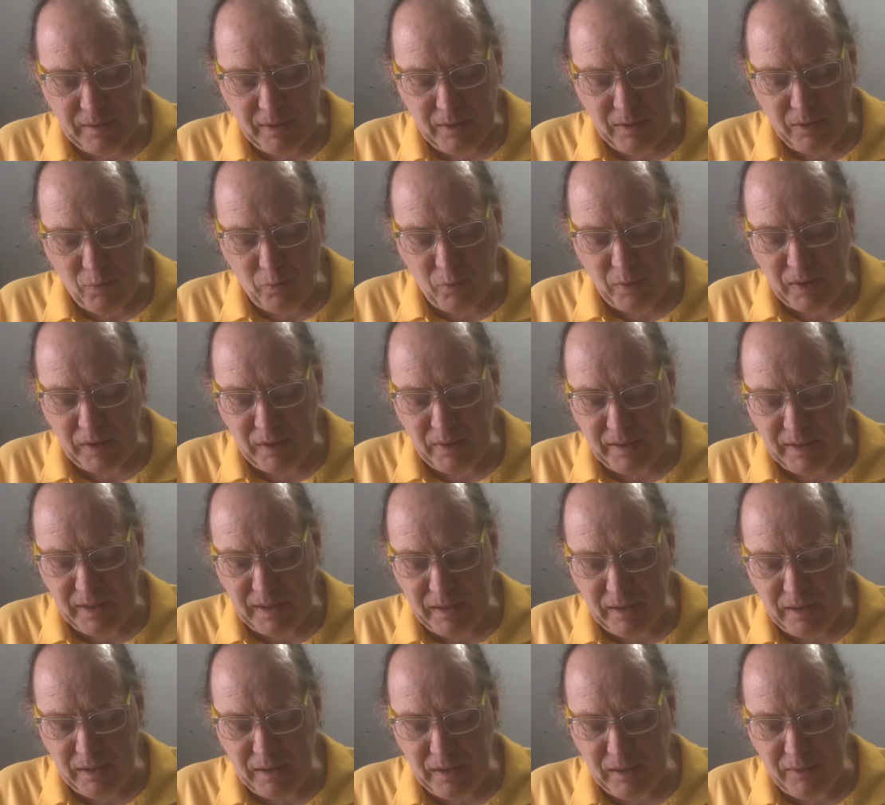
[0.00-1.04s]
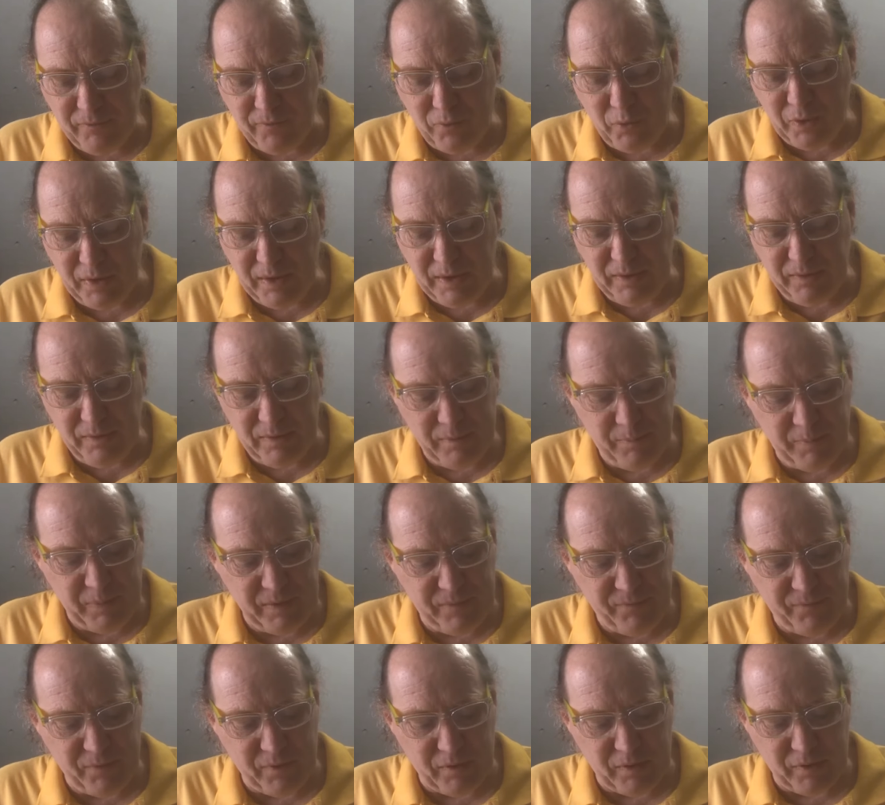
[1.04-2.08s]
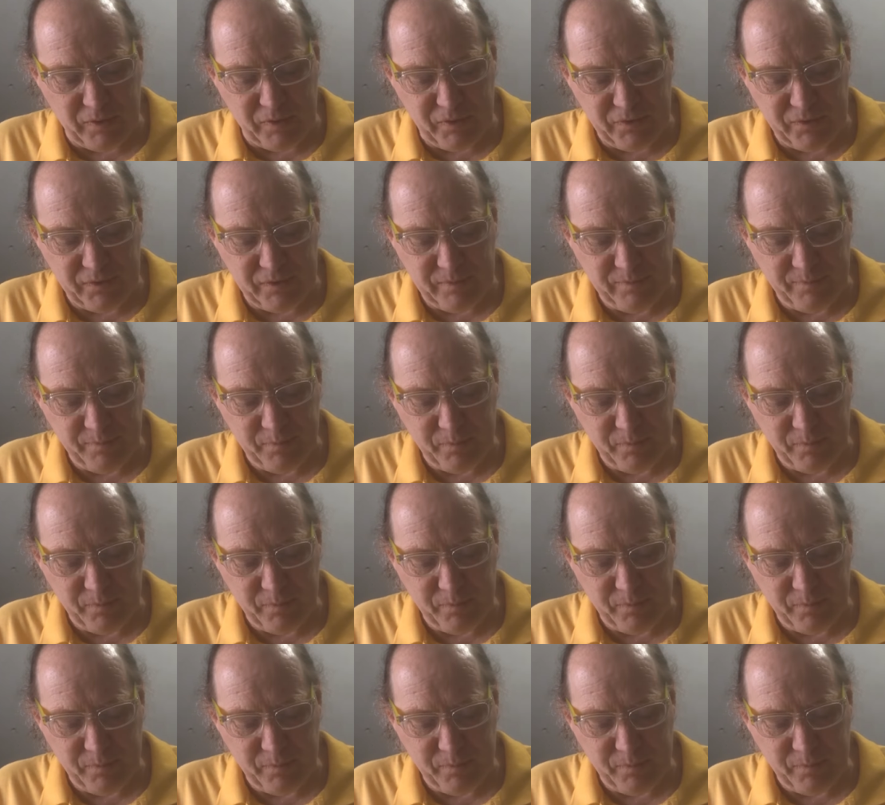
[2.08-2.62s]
while avoiding the pitfalls,